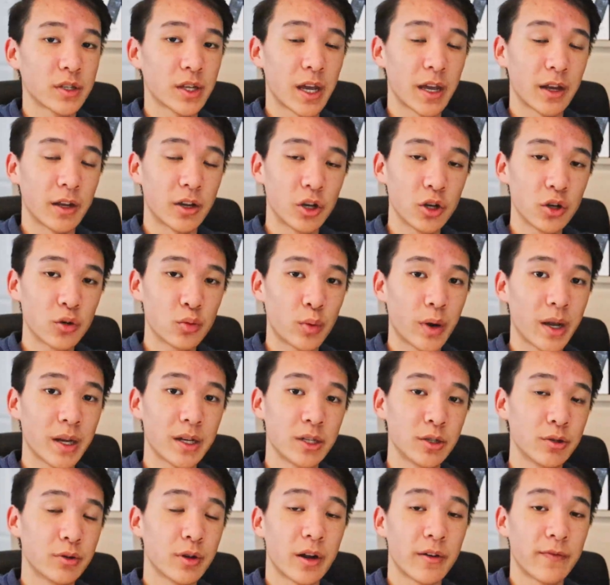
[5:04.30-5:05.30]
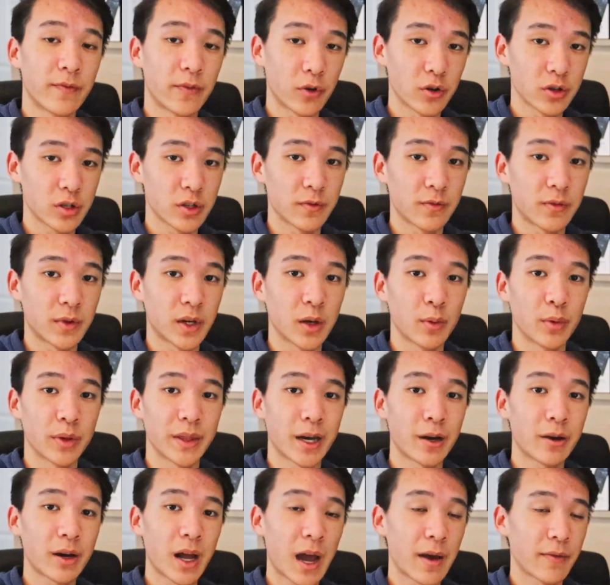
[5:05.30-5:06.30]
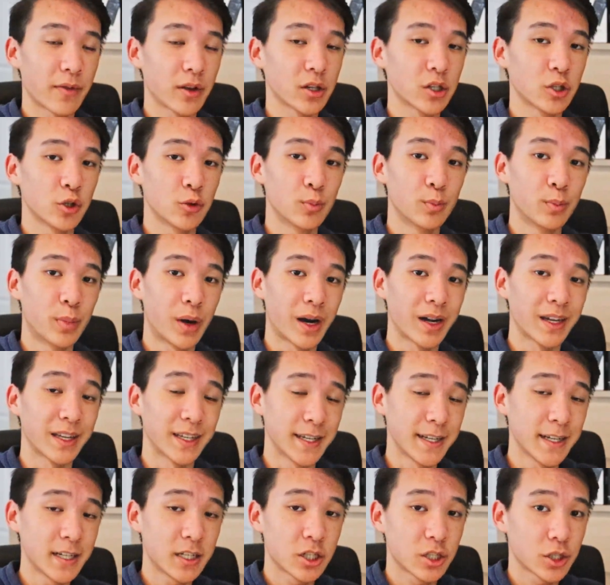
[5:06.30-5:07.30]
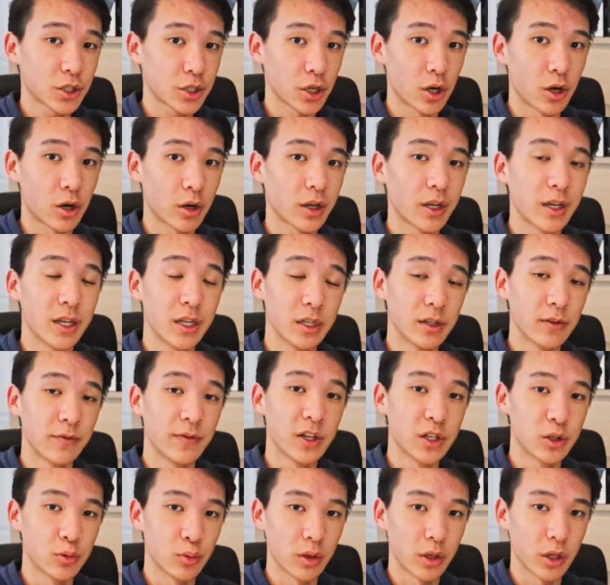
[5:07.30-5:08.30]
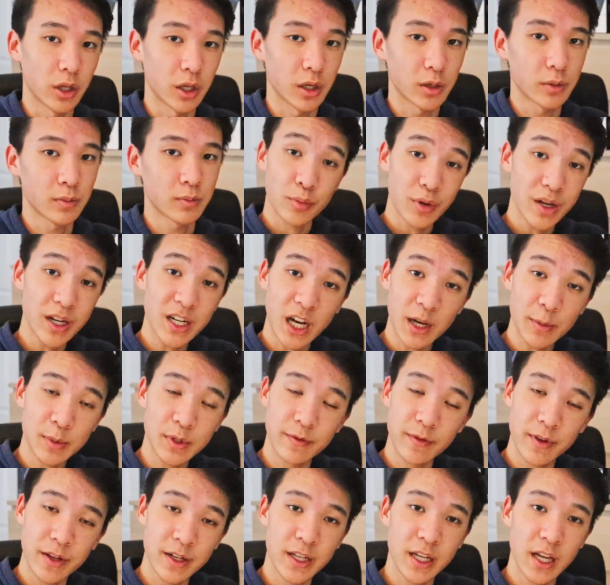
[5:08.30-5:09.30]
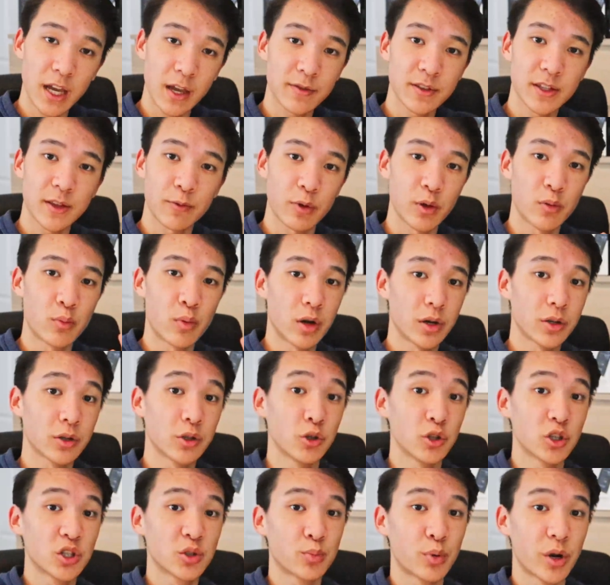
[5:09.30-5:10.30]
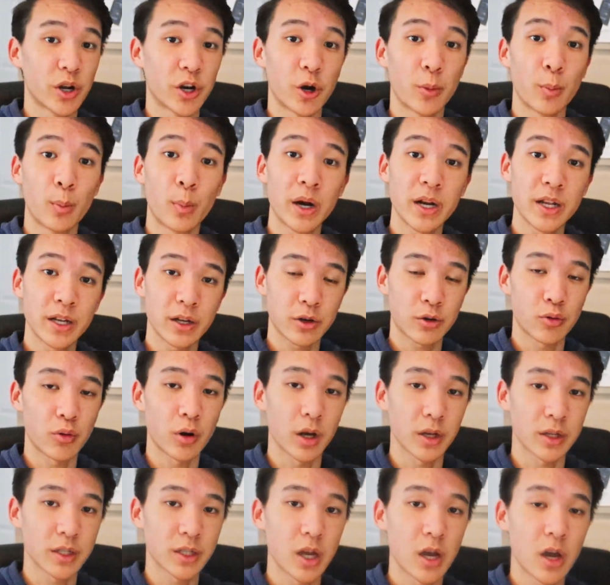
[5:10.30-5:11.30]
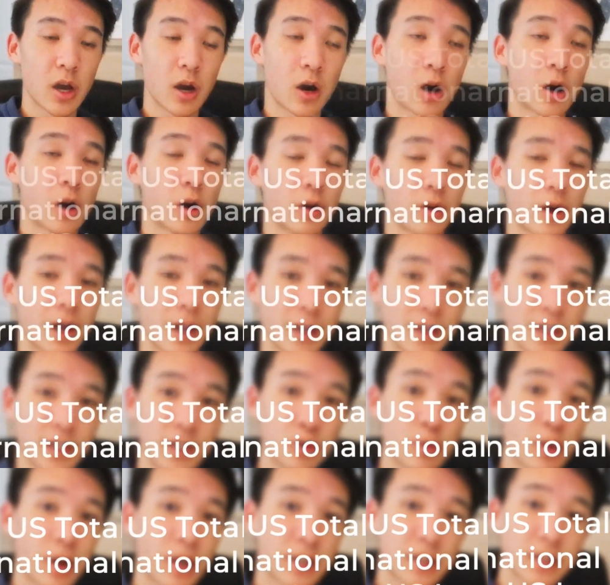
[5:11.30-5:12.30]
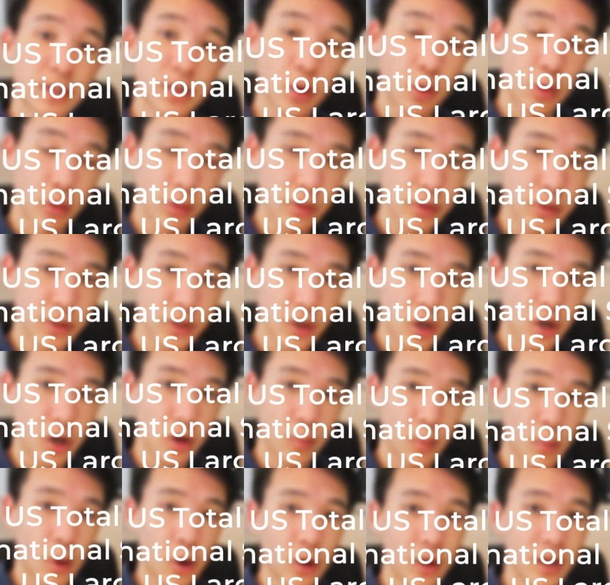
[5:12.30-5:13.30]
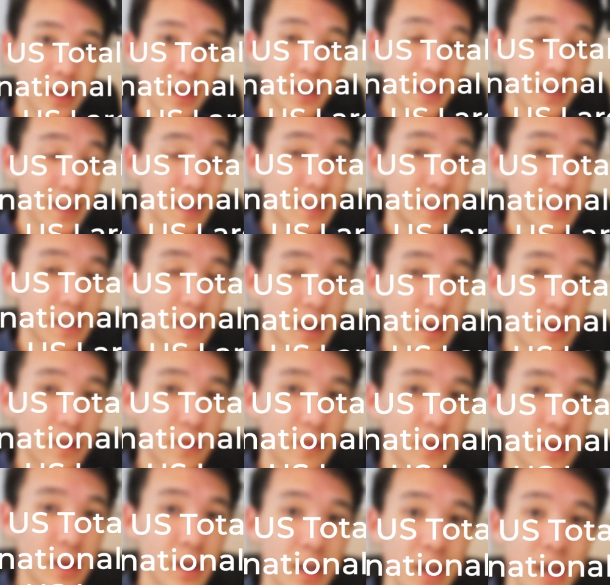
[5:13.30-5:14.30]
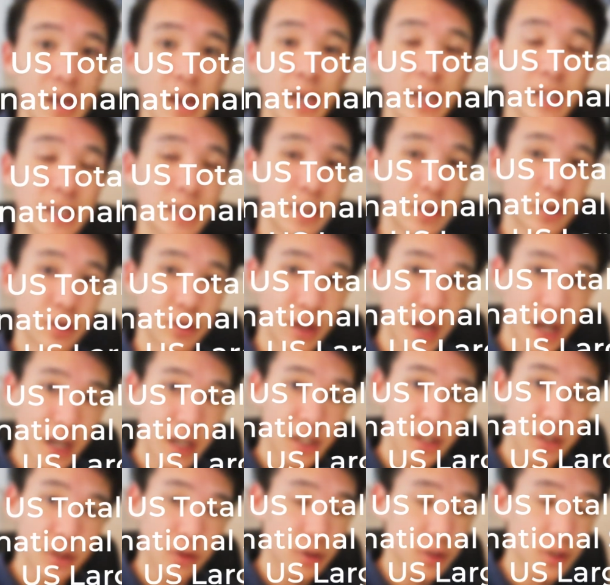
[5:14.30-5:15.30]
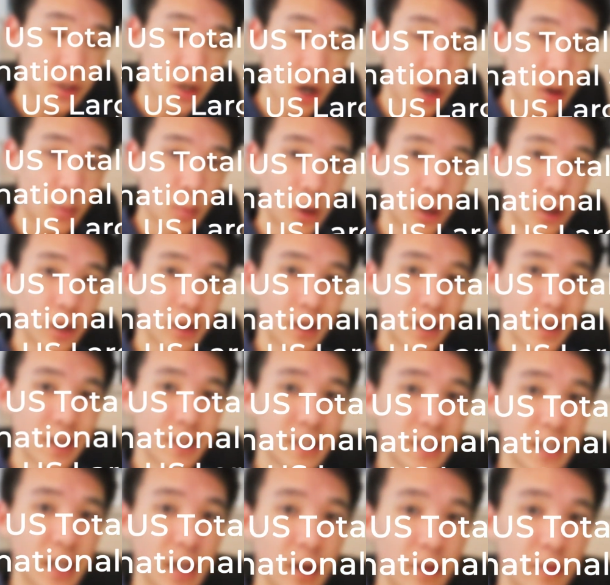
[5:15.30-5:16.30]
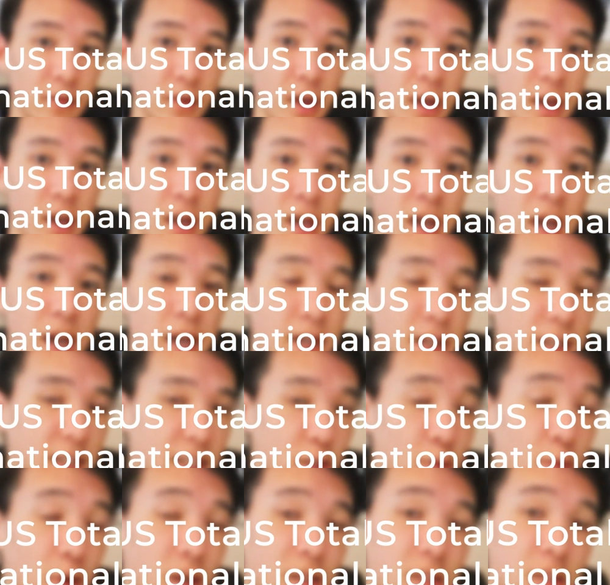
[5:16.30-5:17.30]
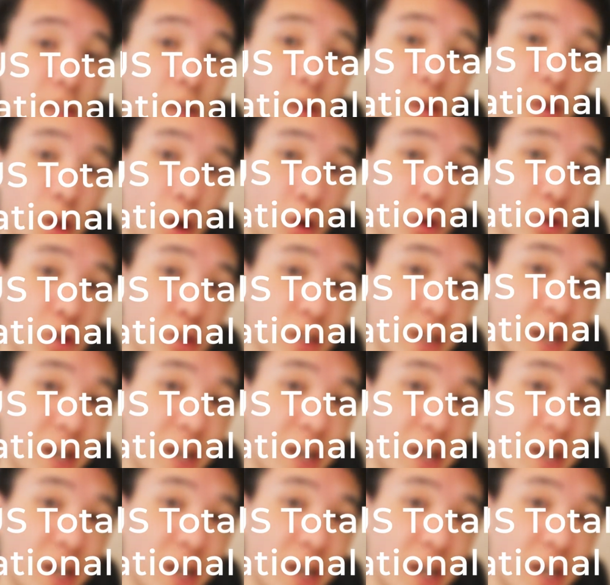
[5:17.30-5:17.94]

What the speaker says: a good way to diversify without having to buy each stock individually. 3 types of ETFs that we want to spread our money across are a US total stock market ETF, an international stock market ETF, and a US large